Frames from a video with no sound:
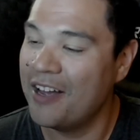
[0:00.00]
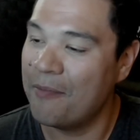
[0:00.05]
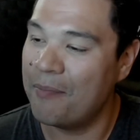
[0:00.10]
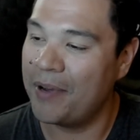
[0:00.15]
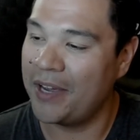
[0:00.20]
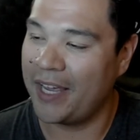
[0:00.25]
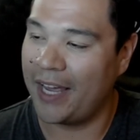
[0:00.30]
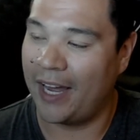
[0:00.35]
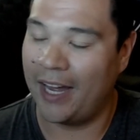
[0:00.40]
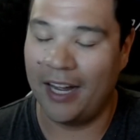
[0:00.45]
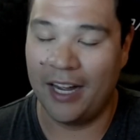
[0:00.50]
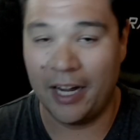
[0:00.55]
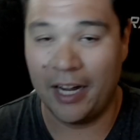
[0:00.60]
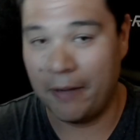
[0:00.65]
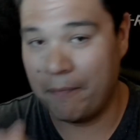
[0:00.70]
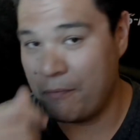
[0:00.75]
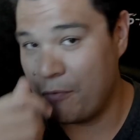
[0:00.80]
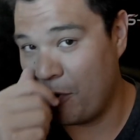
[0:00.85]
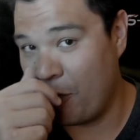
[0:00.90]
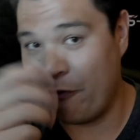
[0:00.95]
But
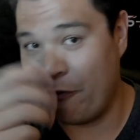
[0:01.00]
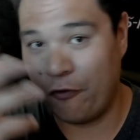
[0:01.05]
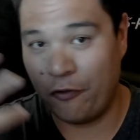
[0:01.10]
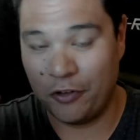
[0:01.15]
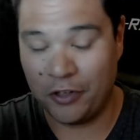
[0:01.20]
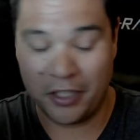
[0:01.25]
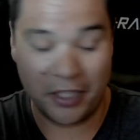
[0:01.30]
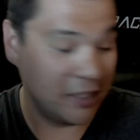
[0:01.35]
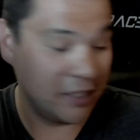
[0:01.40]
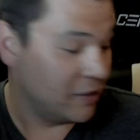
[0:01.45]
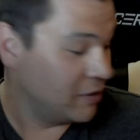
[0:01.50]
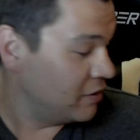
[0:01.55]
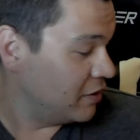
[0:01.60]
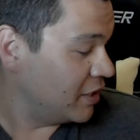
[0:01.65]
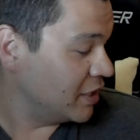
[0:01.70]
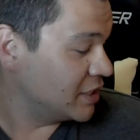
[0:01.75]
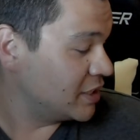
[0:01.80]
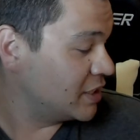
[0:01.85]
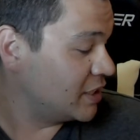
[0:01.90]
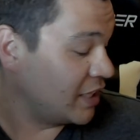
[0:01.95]
yeah, hopefully
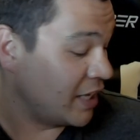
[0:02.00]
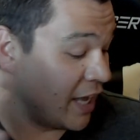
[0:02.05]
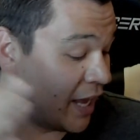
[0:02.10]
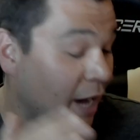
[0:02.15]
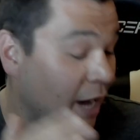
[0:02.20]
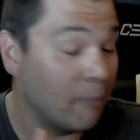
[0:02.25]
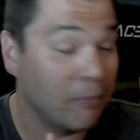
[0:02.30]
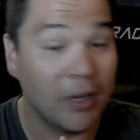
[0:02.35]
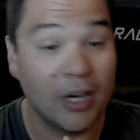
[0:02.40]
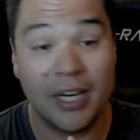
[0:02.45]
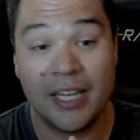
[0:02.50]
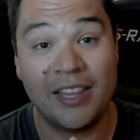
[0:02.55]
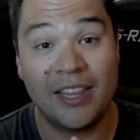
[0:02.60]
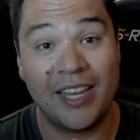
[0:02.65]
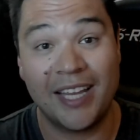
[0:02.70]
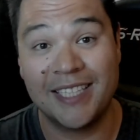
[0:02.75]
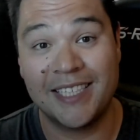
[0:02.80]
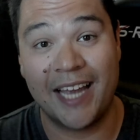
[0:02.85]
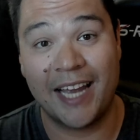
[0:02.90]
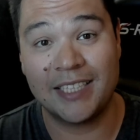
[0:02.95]
this... I'm gonna get the
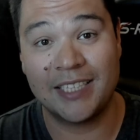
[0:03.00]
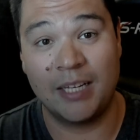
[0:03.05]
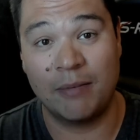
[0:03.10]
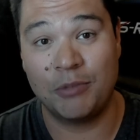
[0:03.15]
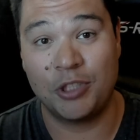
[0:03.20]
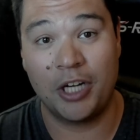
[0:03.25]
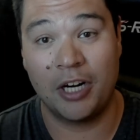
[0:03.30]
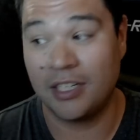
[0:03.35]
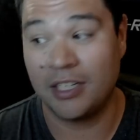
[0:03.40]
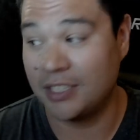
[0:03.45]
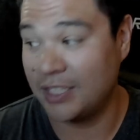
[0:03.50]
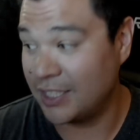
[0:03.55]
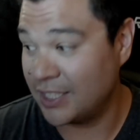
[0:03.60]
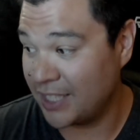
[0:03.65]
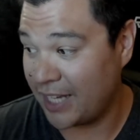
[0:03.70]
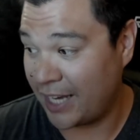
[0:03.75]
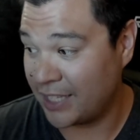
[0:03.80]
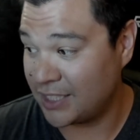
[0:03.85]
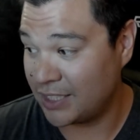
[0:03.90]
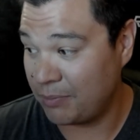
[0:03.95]
exact same chair because it's
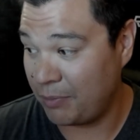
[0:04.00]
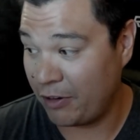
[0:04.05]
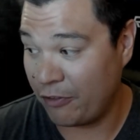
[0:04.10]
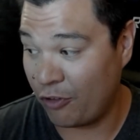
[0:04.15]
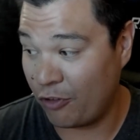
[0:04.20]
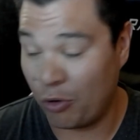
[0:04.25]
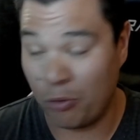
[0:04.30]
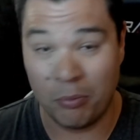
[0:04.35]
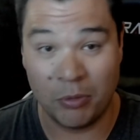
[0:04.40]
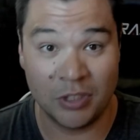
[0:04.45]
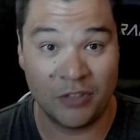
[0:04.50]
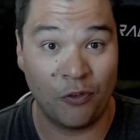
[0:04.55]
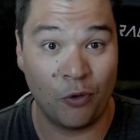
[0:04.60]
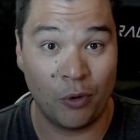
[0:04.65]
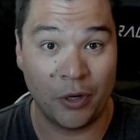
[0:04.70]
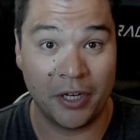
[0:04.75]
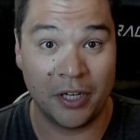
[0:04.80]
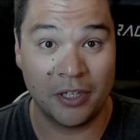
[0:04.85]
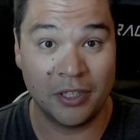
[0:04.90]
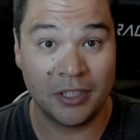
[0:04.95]
lasted me for almost
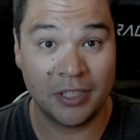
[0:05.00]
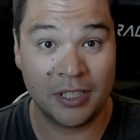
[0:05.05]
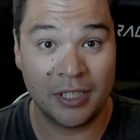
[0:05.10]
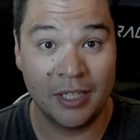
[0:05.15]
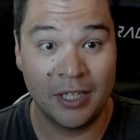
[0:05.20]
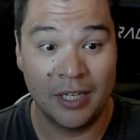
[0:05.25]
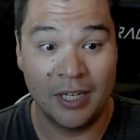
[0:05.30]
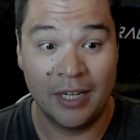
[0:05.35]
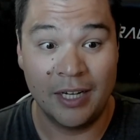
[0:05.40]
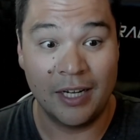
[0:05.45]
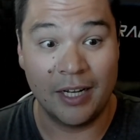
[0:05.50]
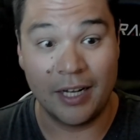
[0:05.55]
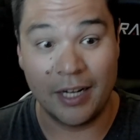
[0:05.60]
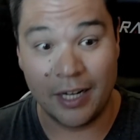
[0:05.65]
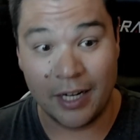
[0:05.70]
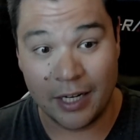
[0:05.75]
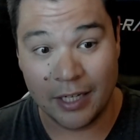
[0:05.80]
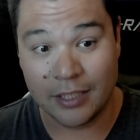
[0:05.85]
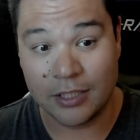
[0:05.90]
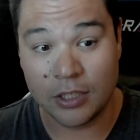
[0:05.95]
4 years.
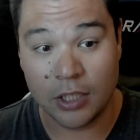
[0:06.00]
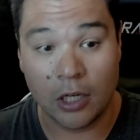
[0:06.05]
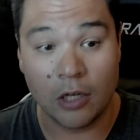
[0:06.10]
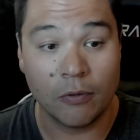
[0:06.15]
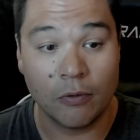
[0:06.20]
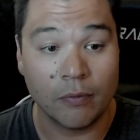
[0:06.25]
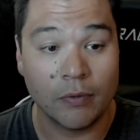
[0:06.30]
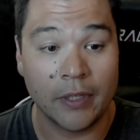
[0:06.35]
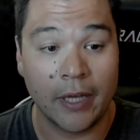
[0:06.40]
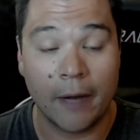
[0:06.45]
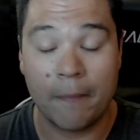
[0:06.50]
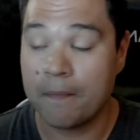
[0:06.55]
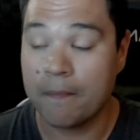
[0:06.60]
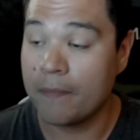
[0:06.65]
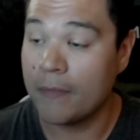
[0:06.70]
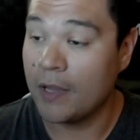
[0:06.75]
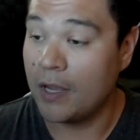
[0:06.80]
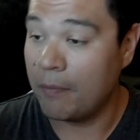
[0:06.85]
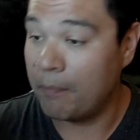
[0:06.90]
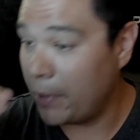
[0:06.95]
So yeah,
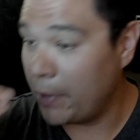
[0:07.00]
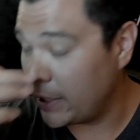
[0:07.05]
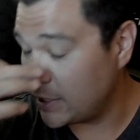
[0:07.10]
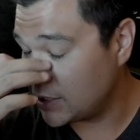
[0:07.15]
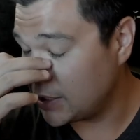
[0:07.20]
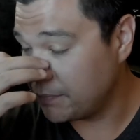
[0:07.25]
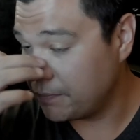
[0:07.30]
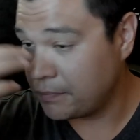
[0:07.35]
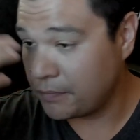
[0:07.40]
but